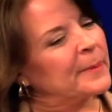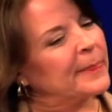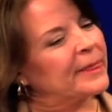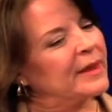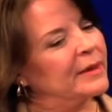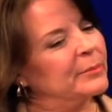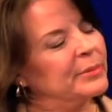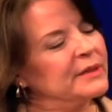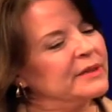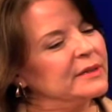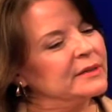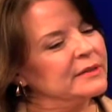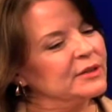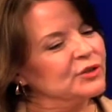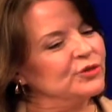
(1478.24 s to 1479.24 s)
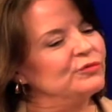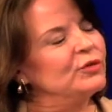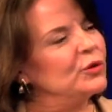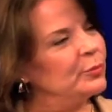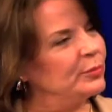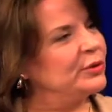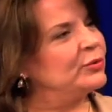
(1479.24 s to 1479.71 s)
but the true
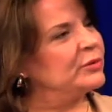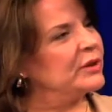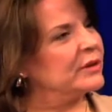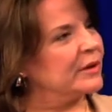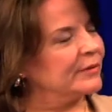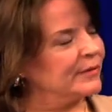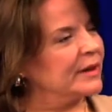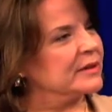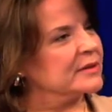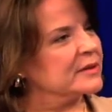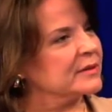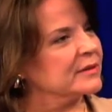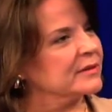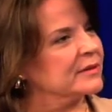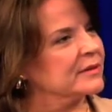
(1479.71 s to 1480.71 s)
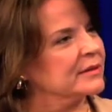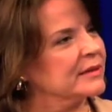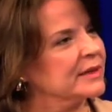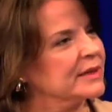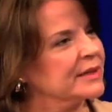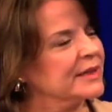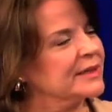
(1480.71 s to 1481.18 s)
beauty of us
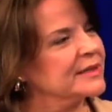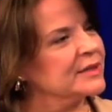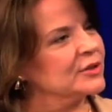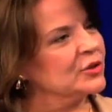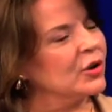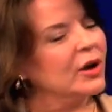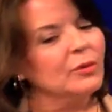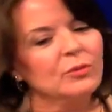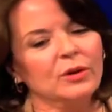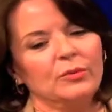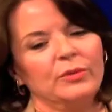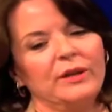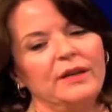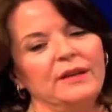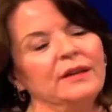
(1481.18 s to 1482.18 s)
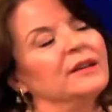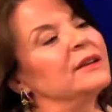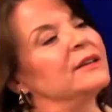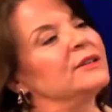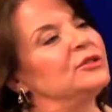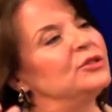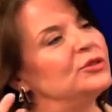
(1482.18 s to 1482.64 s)
is not what we
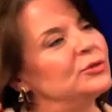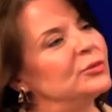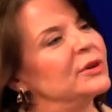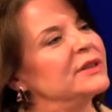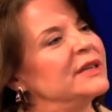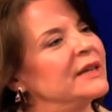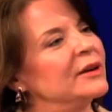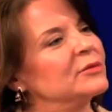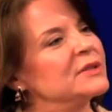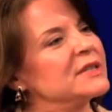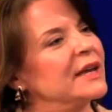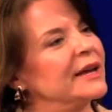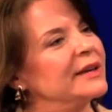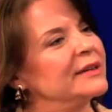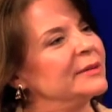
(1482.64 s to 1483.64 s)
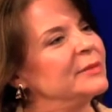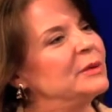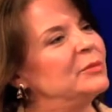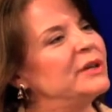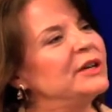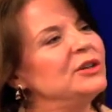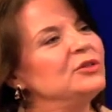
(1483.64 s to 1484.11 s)
do on the outside. I mean,
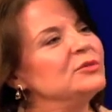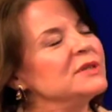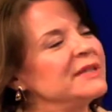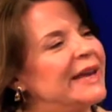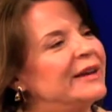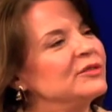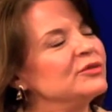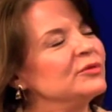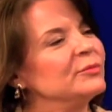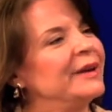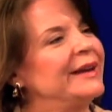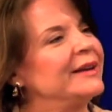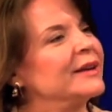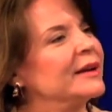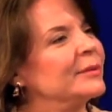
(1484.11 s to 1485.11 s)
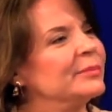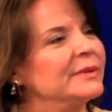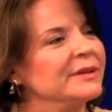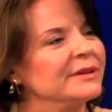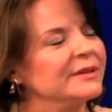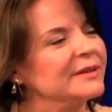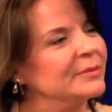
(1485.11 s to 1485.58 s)
we can use natural makeup
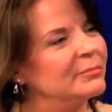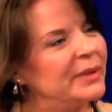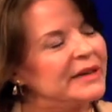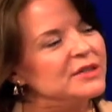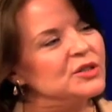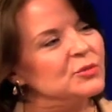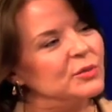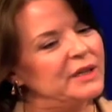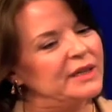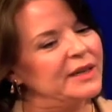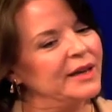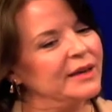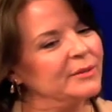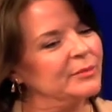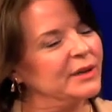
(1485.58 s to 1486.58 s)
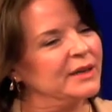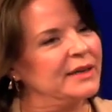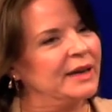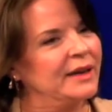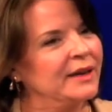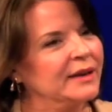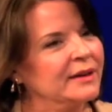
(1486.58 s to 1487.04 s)
and the best we can, but
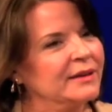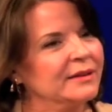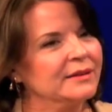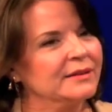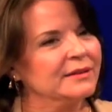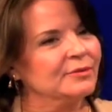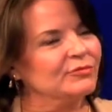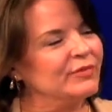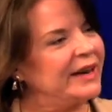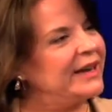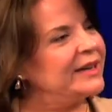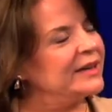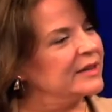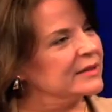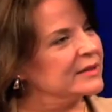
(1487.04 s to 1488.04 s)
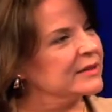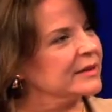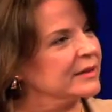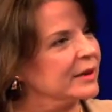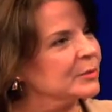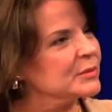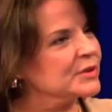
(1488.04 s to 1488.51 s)
the radiance that
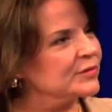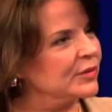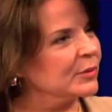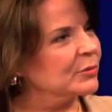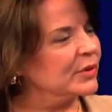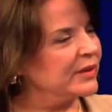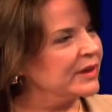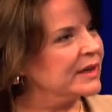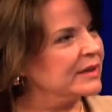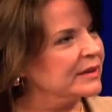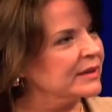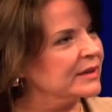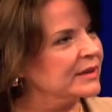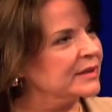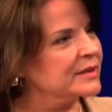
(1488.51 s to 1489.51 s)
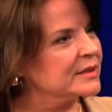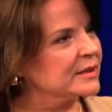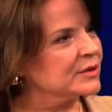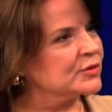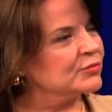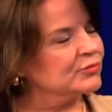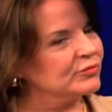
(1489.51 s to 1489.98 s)
comes from within
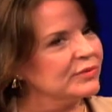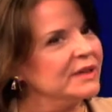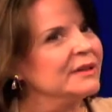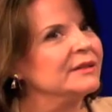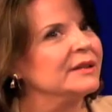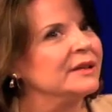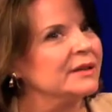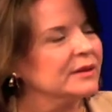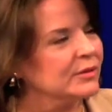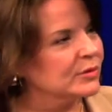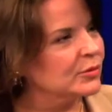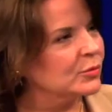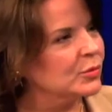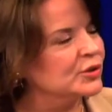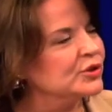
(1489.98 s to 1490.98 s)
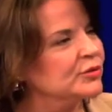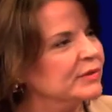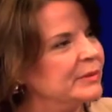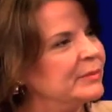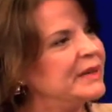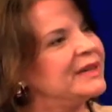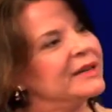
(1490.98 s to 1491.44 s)
is really what you're
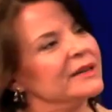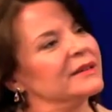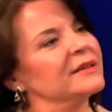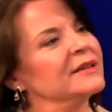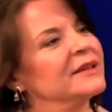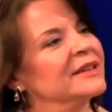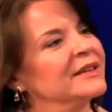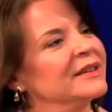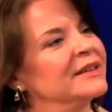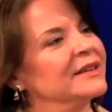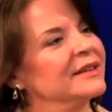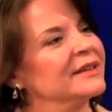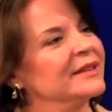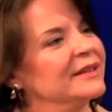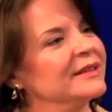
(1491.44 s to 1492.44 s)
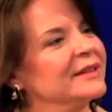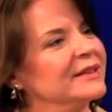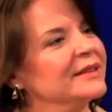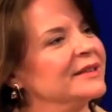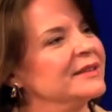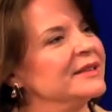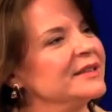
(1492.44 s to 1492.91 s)
emitting.
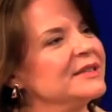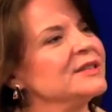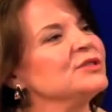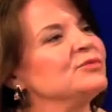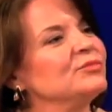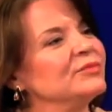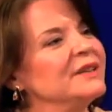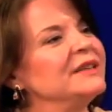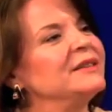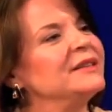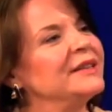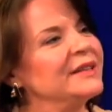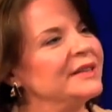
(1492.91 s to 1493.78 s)
This is really...